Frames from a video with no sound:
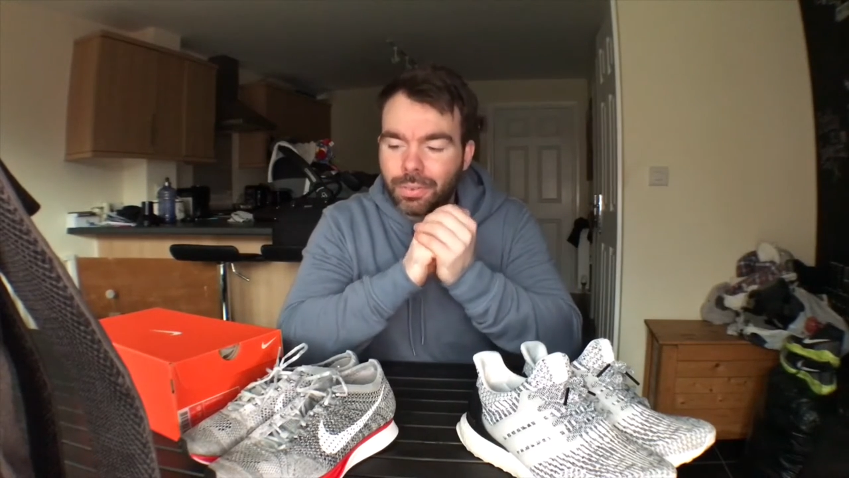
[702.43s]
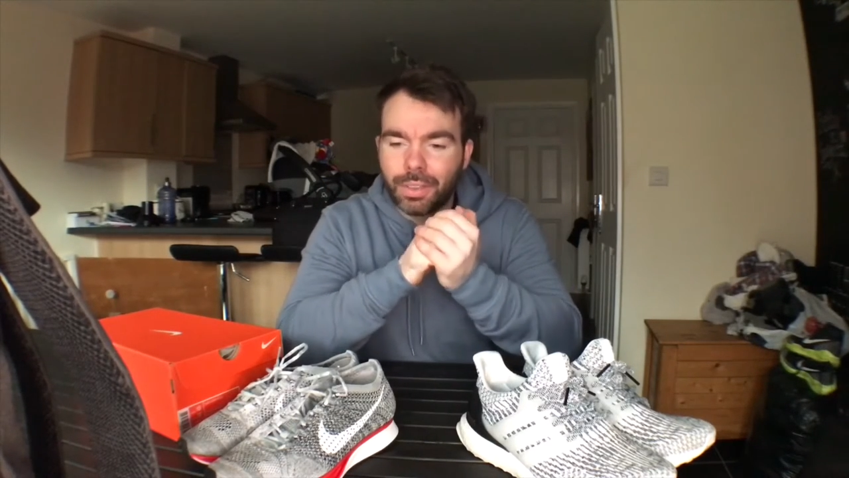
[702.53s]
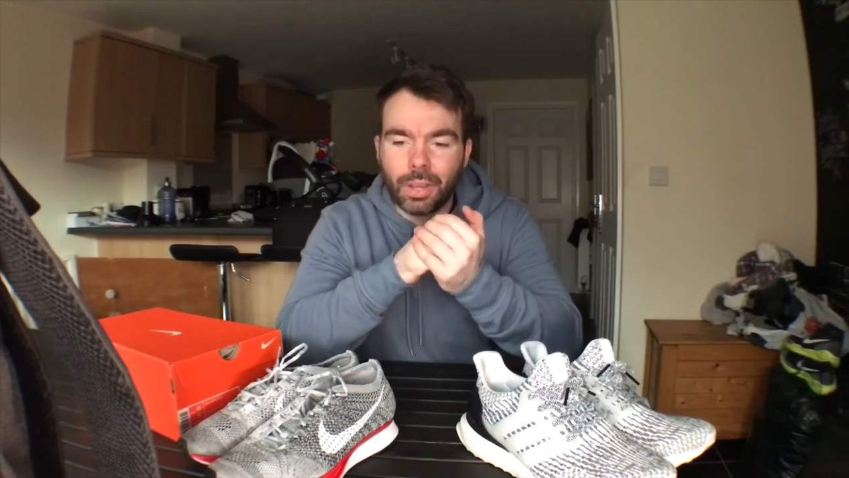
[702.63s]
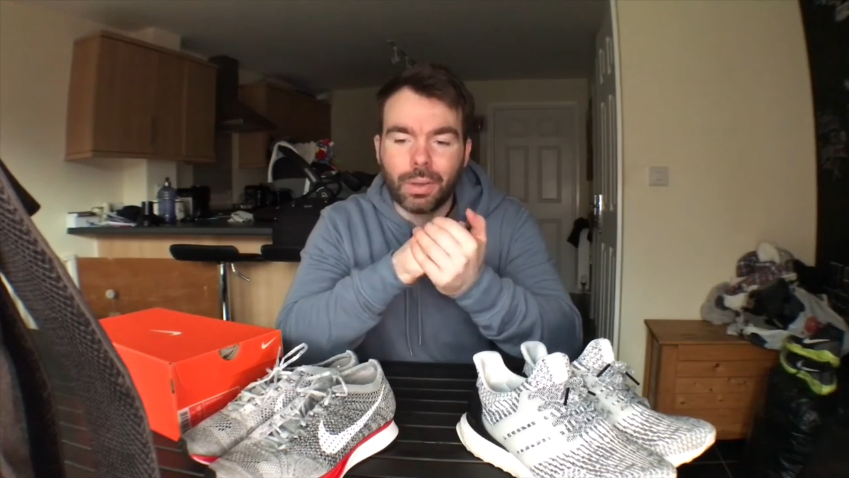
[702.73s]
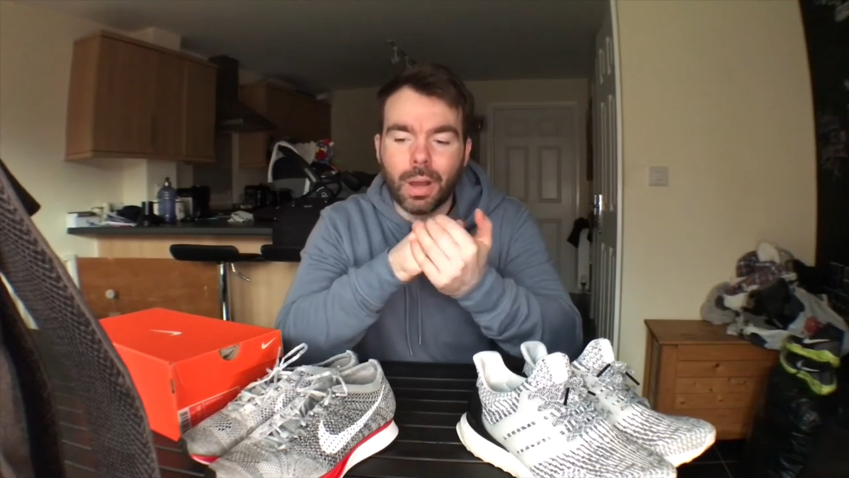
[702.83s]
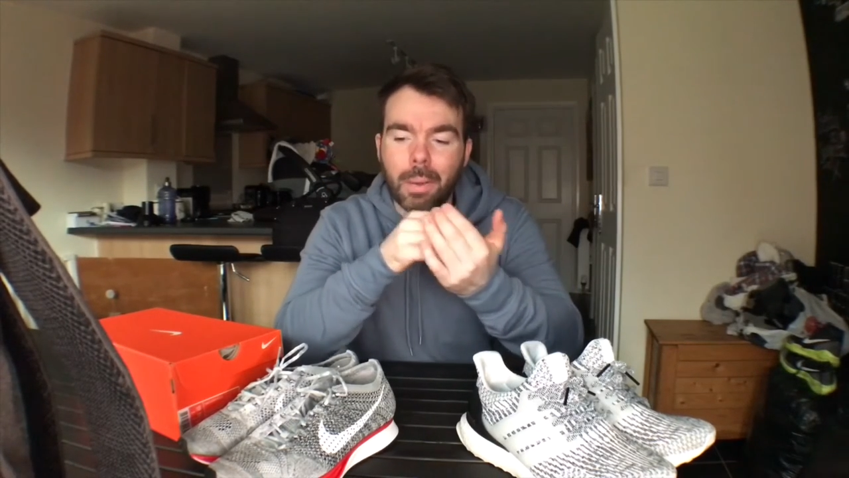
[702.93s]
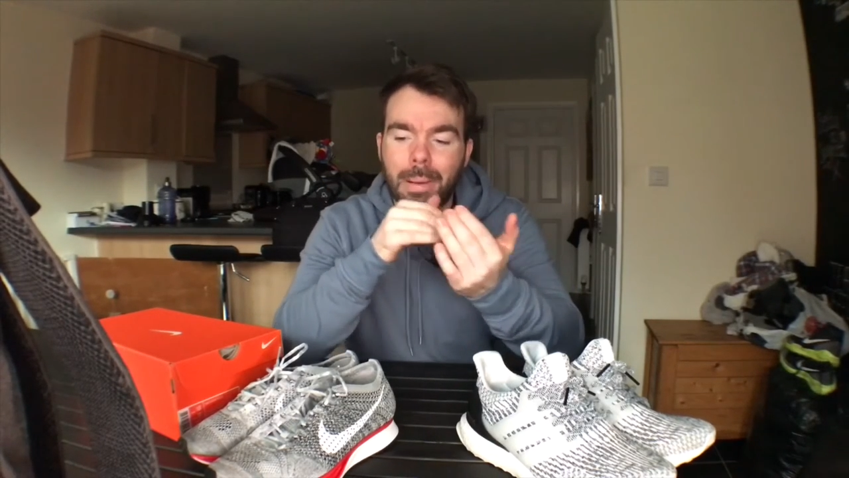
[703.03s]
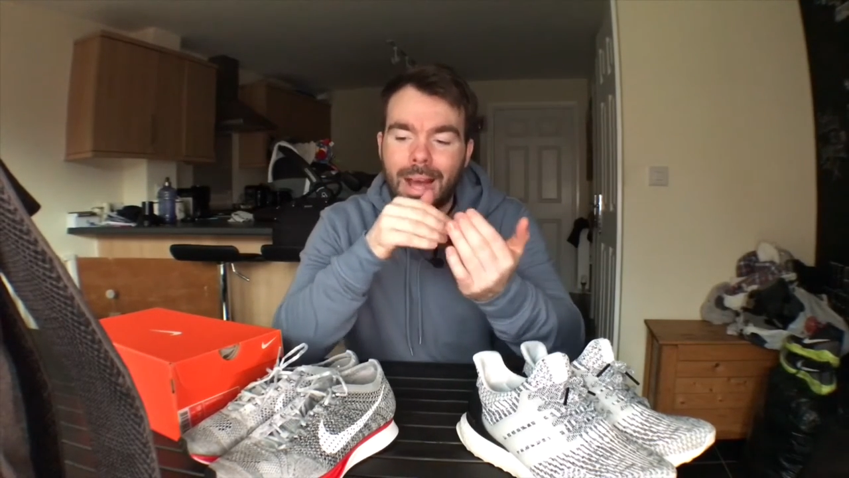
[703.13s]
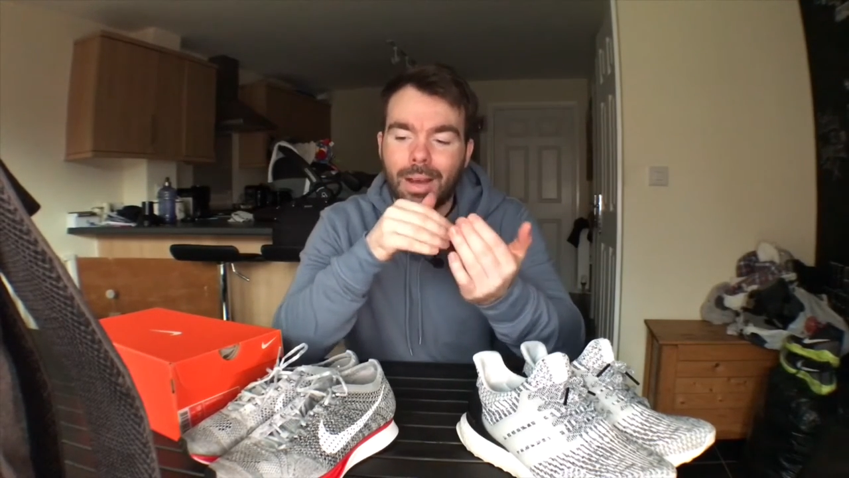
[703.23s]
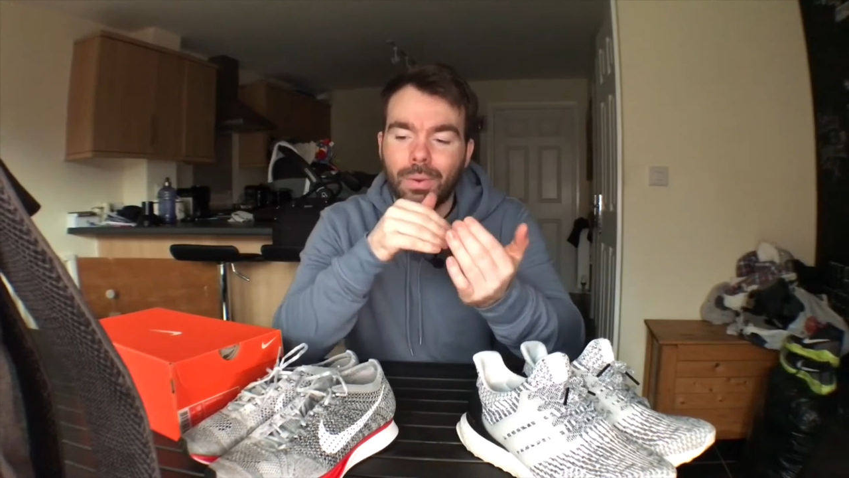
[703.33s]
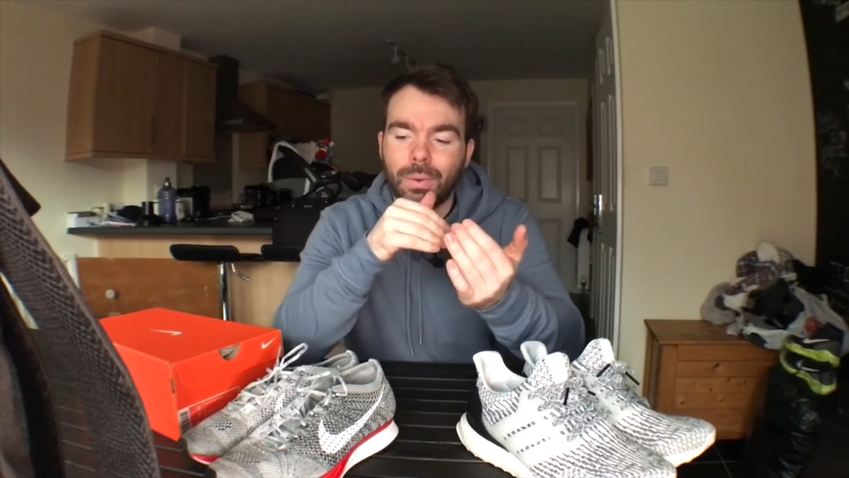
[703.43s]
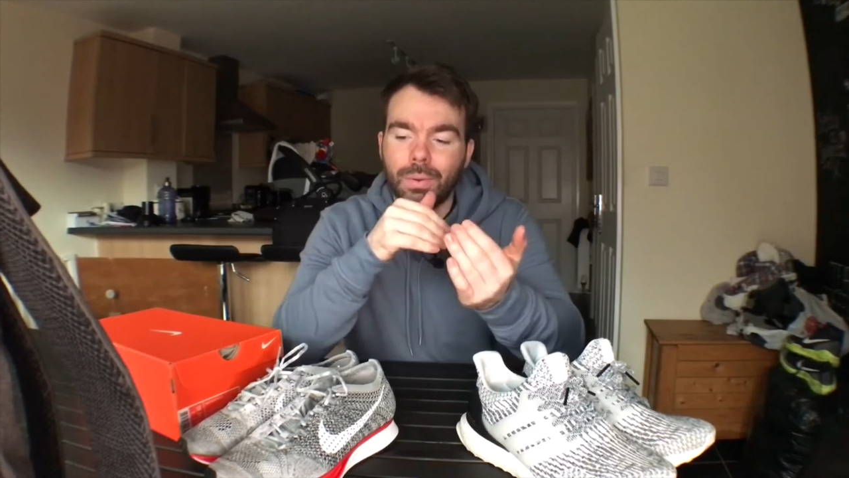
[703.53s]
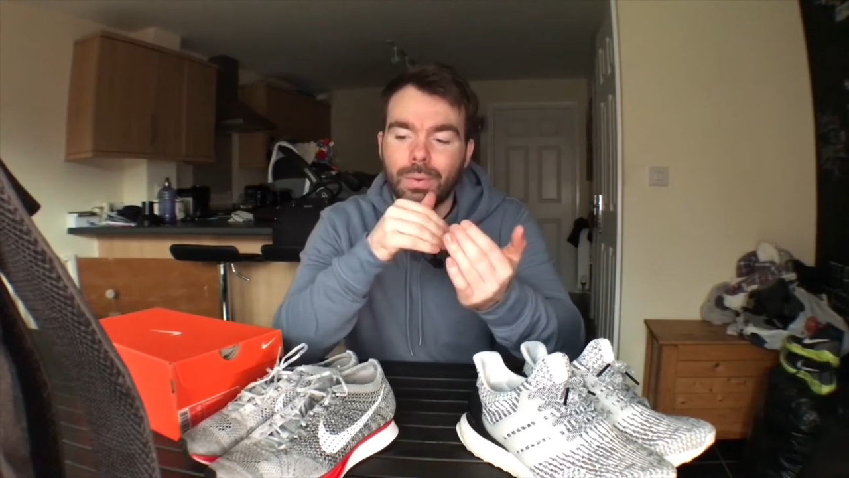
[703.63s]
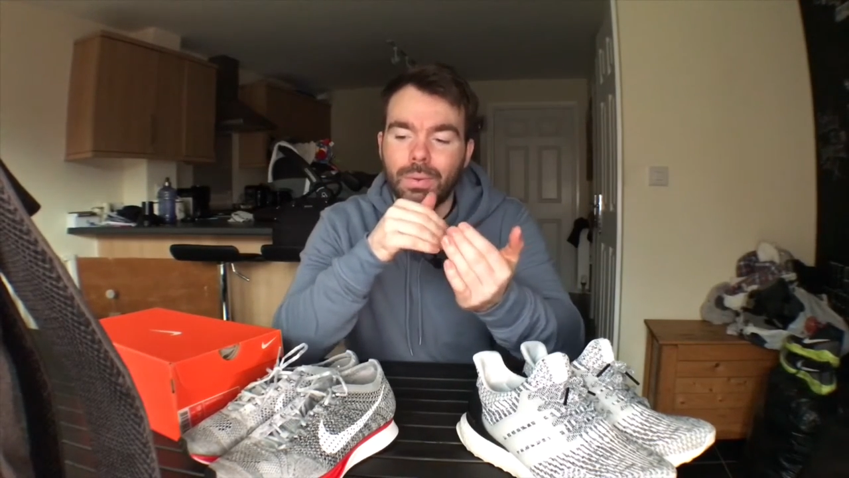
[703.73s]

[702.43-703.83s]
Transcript: review about